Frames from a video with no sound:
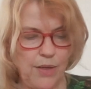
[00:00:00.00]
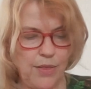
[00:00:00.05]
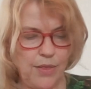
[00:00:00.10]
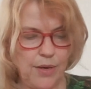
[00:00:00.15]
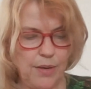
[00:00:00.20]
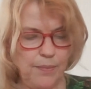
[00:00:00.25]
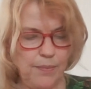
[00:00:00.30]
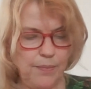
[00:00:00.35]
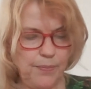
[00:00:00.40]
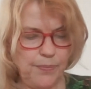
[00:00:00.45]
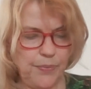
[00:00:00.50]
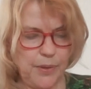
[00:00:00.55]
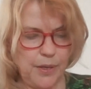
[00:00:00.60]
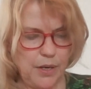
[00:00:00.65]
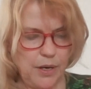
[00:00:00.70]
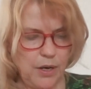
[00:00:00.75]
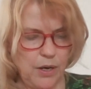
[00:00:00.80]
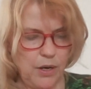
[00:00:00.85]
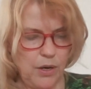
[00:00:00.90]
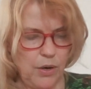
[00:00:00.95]
them?
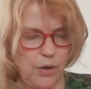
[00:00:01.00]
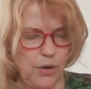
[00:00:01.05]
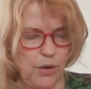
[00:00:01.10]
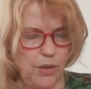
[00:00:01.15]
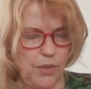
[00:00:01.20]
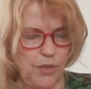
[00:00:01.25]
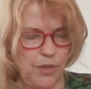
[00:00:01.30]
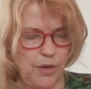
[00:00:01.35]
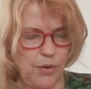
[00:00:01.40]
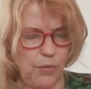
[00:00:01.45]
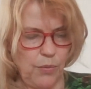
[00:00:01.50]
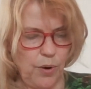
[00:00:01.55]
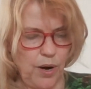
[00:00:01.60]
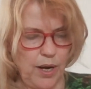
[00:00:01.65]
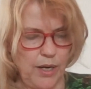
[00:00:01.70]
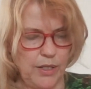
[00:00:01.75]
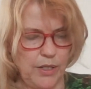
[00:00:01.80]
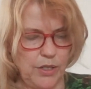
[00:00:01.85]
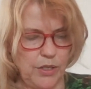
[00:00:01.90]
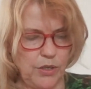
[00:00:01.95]
Then
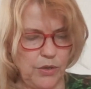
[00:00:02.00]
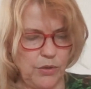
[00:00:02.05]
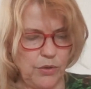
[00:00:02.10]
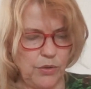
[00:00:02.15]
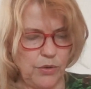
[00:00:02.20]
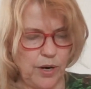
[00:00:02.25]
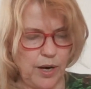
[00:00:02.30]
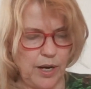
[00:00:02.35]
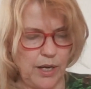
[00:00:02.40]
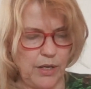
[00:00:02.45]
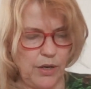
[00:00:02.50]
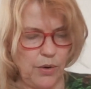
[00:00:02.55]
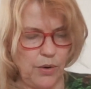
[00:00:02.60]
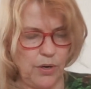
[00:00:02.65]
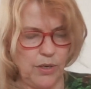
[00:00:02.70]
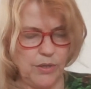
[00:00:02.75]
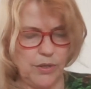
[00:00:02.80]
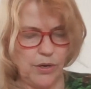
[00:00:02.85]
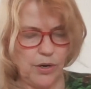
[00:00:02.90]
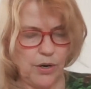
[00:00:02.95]
why do you try
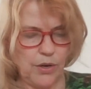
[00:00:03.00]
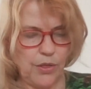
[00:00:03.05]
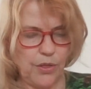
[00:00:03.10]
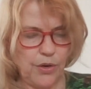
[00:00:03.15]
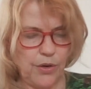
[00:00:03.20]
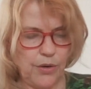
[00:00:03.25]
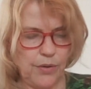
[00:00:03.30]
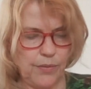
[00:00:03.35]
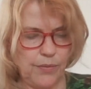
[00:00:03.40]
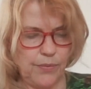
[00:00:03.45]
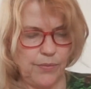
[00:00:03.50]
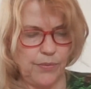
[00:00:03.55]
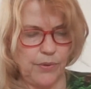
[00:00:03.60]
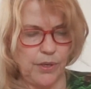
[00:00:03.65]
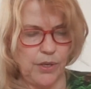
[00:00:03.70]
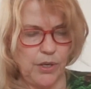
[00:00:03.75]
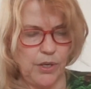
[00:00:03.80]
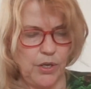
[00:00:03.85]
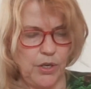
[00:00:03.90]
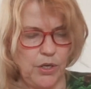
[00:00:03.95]
yours, Arthur?
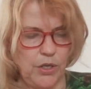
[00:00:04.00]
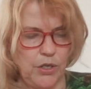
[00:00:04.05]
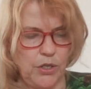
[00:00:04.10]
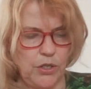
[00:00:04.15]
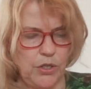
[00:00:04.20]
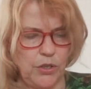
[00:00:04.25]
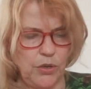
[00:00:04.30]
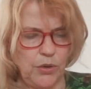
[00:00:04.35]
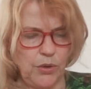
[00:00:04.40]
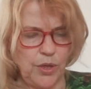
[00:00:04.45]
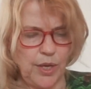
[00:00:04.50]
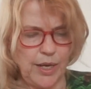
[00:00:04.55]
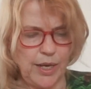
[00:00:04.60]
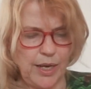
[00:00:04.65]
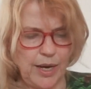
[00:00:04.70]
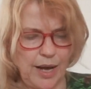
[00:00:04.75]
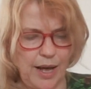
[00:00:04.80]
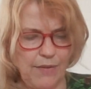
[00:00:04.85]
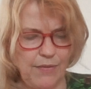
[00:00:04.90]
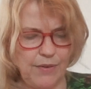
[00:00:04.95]
Do you think
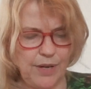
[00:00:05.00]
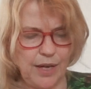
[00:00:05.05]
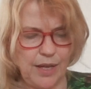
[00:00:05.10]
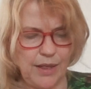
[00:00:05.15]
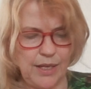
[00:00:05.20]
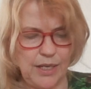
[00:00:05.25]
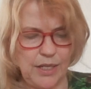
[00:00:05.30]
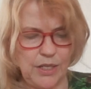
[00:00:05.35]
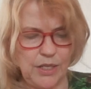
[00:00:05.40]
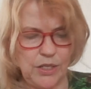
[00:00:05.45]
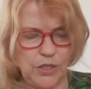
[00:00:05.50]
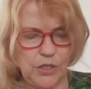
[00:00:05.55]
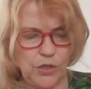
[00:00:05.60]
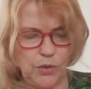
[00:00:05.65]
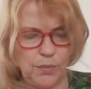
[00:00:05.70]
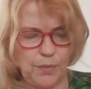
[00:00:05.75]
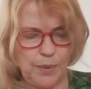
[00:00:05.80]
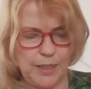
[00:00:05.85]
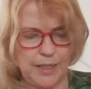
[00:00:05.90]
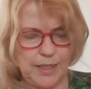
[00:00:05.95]
I have nothing to do
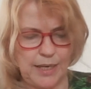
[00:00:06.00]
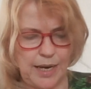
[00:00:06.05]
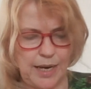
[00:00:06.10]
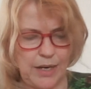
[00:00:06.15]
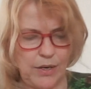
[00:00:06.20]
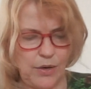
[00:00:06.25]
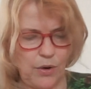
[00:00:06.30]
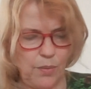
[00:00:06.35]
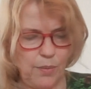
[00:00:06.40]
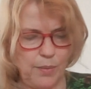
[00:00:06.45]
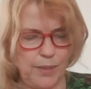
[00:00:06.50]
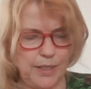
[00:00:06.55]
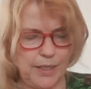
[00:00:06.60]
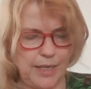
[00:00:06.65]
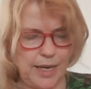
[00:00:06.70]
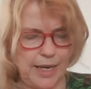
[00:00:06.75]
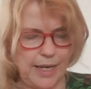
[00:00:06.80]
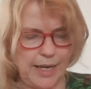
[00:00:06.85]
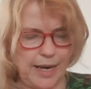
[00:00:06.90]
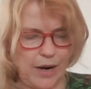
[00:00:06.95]
but stay at home and
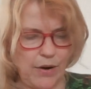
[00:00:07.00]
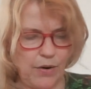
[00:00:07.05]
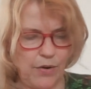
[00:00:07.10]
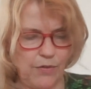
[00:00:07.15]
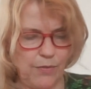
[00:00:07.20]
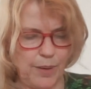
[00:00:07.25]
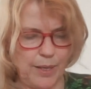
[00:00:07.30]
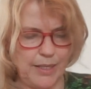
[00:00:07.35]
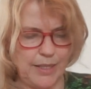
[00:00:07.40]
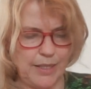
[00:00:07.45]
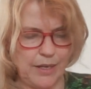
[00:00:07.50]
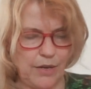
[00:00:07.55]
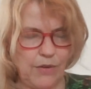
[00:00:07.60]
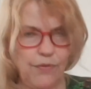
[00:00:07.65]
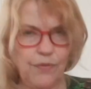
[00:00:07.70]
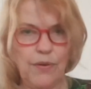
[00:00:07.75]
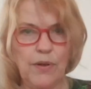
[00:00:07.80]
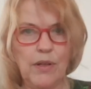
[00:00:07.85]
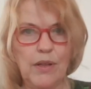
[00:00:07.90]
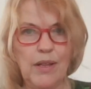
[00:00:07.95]
take care of
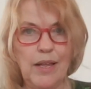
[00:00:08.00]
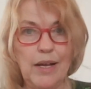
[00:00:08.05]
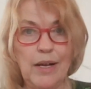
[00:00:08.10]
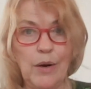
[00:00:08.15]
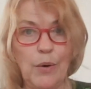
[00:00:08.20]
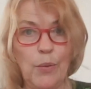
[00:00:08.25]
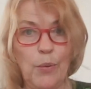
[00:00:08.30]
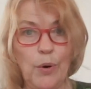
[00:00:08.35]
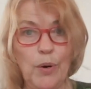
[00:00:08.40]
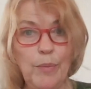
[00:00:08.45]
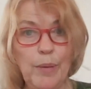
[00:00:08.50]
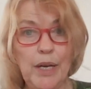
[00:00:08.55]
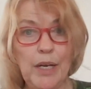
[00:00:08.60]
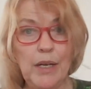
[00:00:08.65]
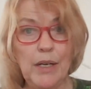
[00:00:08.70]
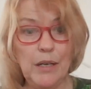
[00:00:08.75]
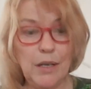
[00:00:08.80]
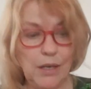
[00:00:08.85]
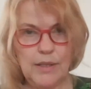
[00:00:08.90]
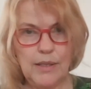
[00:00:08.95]
myself like a
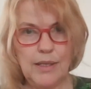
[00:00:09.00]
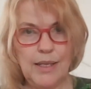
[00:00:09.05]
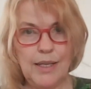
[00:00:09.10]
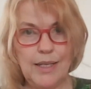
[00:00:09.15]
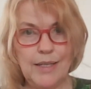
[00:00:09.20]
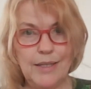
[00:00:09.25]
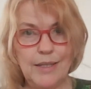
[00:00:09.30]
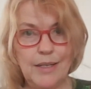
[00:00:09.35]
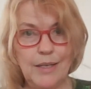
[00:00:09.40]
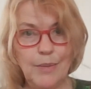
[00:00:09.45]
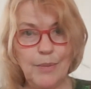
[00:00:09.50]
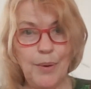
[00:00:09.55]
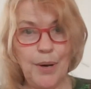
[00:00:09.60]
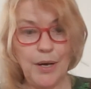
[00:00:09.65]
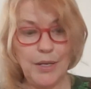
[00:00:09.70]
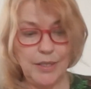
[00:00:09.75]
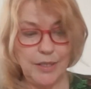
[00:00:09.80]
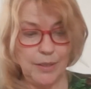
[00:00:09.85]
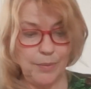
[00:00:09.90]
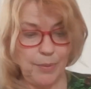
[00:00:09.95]
woman? Is it
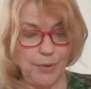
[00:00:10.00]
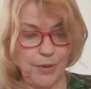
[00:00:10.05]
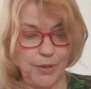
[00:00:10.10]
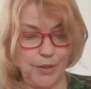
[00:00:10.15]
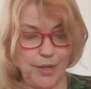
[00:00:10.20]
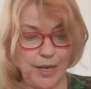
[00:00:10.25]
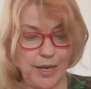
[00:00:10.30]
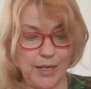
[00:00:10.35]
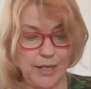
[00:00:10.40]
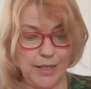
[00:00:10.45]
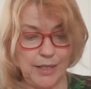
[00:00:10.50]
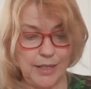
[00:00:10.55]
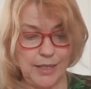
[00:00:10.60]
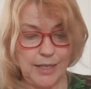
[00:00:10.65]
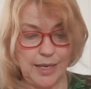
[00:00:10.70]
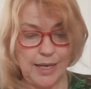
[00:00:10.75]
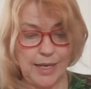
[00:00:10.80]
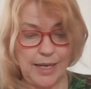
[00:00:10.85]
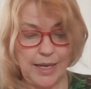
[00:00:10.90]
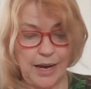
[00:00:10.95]
impossible then to
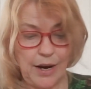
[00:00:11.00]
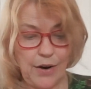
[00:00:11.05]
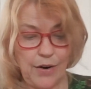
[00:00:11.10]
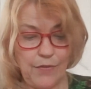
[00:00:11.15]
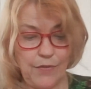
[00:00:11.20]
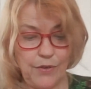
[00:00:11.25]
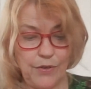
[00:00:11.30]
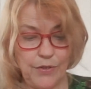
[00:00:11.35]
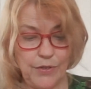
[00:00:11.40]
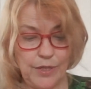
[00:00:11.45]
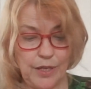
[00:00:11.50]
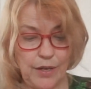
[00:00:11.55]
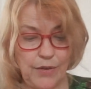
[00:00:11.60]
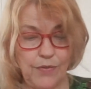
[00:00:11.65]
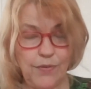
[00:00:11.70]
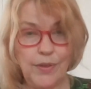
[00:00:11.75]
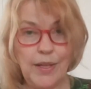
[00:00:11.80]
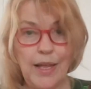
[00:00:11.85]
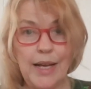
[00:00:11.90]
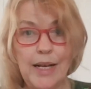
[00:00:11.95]
take care of
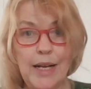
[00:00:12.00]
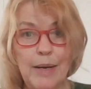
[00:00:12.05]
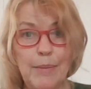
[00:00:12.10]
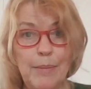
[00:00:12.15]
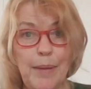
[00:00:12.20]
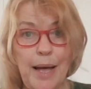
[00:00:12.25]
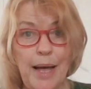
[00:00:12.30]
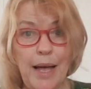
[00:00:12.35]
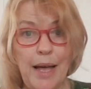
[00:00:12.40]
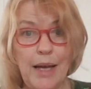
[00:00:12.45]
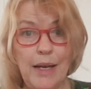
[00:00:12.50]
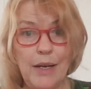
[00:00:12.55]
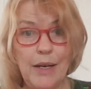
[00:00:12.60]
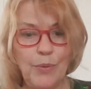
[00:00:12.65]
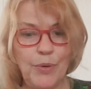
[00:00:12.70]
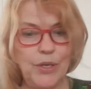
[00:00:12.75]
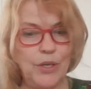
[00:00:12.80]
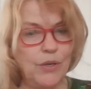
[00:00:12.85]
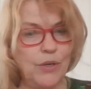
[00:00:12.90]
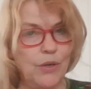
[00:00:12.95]
yourself like a man
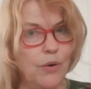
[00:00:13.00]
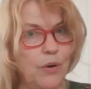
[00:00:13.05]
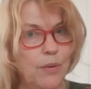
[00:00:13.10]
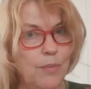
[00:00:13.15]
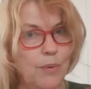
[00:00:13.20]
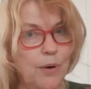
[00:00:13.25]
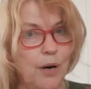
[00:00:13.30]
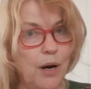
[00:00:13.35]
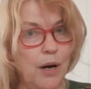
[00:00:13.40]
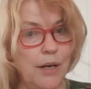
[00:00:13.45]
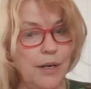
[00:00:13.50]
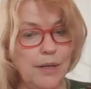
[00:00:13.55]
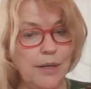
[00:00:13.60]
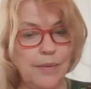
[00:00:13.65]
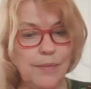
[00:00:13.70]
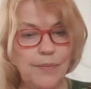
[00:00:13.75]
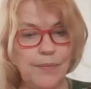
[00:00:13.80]
when you go abroad?